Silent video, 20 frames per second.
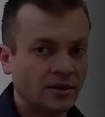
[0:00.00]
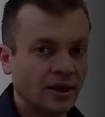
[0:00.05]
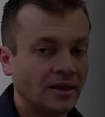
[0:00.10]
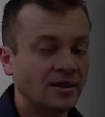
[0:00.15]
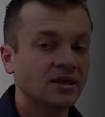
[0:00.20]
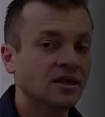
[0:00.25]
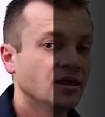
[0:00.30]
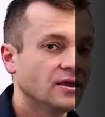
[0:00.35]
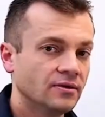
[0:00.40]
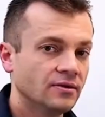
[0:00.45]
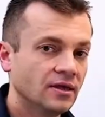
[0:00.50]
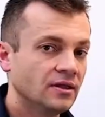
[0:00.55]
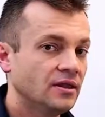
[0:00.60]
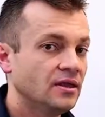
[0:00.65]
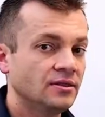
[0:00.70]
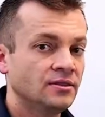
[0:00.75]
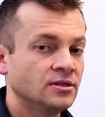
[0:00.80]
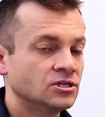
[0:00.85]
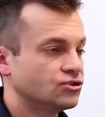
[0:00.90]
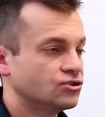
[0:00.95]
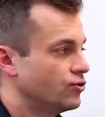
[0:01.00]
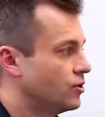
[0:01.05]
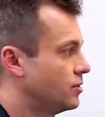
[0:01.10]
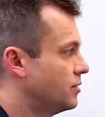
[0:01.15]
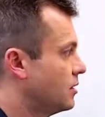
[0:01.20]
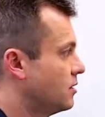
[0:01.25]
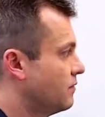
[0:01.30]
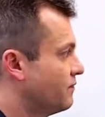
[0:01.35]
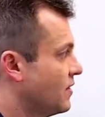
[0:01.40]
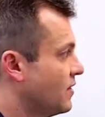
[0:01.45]
any industry
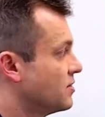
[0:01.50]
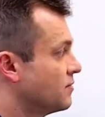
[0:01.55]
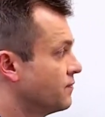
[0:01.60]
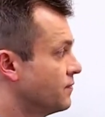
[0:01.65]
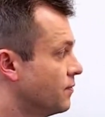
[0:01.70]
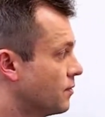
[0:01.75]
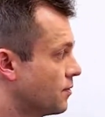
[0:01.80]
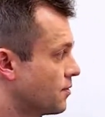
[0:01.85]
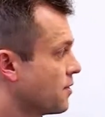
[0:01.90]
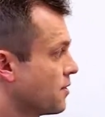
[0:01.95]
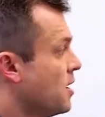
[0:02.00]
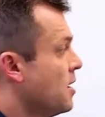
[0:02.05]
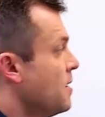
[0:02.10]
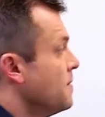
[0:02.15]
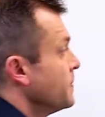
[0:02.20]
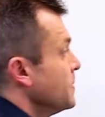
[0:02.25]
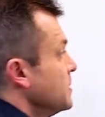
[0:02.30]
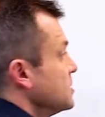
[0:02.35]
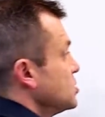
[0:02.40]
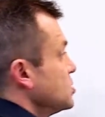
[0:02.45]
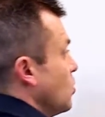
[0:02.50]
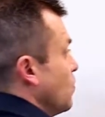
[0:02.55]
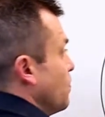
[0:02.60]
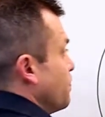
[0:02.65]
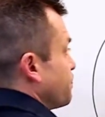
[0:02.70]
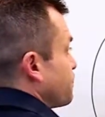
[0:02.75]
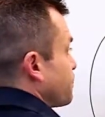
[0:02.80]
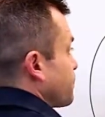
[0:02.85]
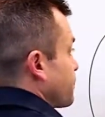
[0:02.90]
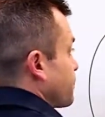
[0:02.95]
on the face of the earth. So,
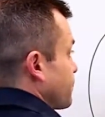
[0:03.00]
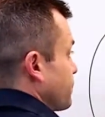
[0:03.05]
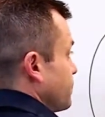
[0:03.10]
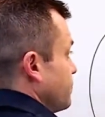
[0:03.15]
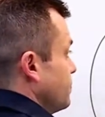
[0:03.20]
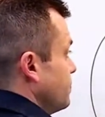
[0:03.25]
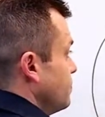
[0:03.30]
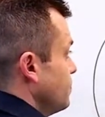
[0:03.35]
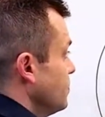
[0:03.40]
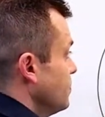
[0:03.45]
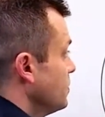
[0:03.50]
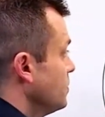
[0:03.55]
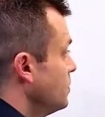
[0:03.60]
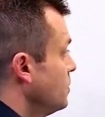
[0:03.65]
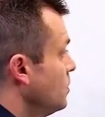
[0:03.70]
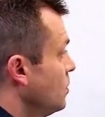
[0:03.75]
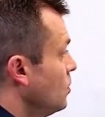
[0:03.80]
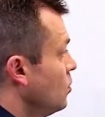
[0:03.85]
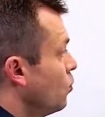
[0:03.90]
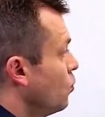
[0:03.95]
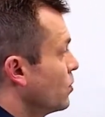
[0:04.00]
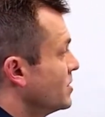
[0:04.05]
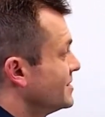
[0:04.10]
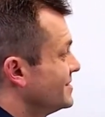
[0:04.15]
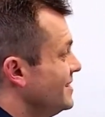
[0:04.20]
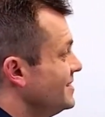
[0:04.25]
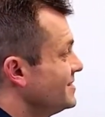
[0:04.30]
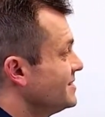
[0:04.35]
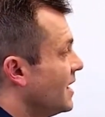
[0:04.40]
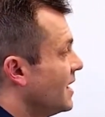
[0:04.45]

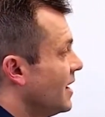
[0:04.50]
whereas these